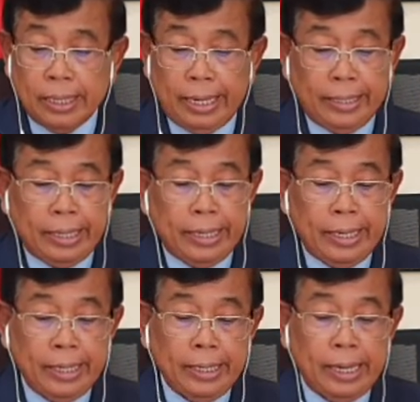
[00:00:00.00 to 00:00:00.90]

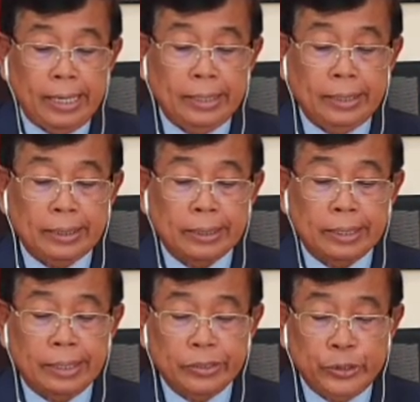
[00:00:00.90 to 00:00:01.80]
NAA and
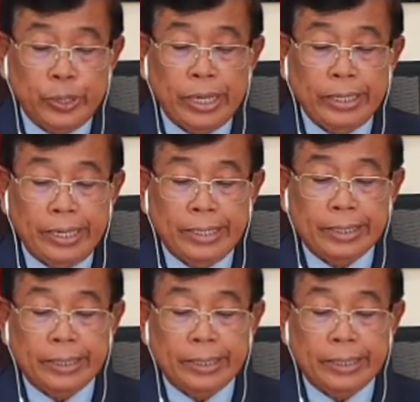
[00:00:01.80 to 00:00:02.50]
UNAIDS